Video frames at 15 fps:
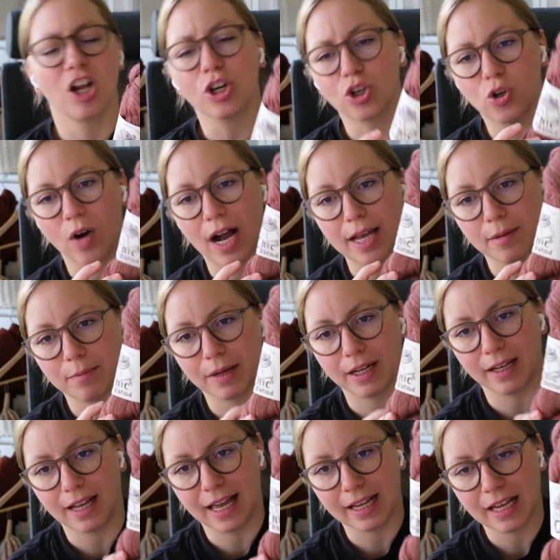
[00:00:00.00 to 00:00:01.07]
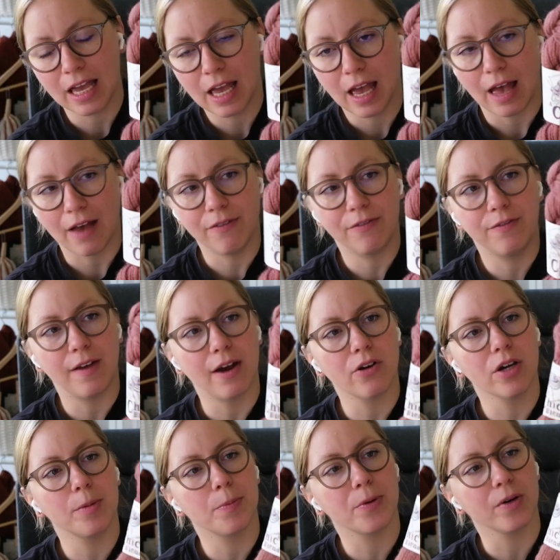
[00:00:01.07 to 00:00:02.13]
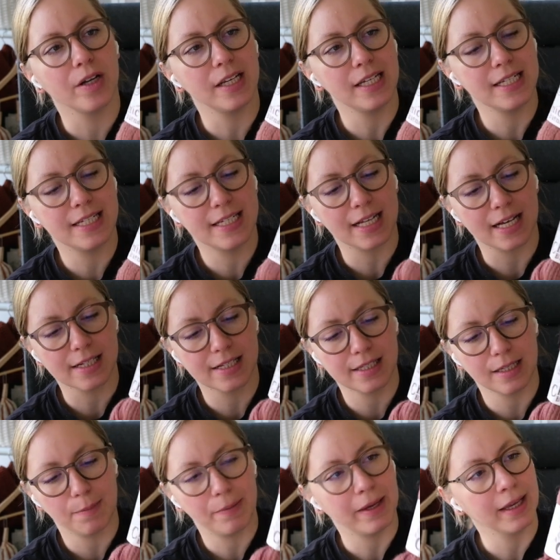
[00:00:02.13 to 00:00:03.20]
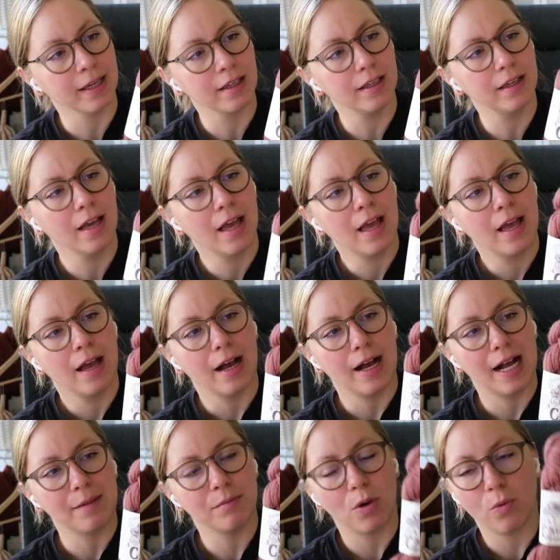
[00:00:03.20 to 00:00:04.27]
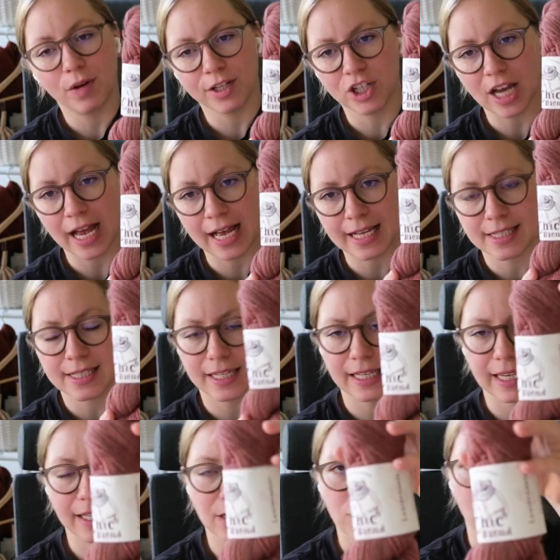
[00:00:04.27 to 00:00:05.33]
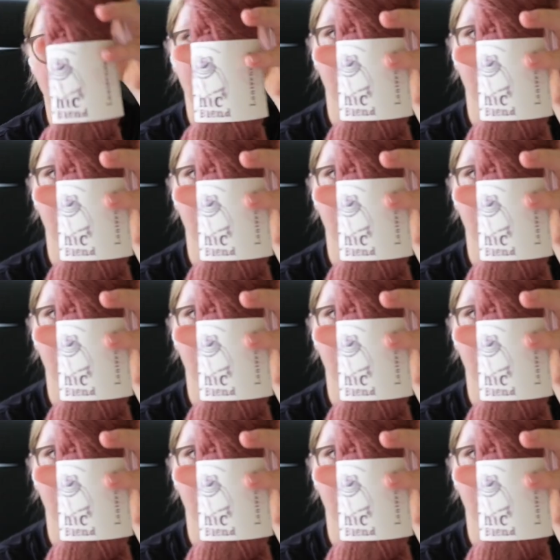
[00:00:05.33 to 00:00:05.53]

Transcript: Not quite, but like a very pretty dusty pink, which has like, it's so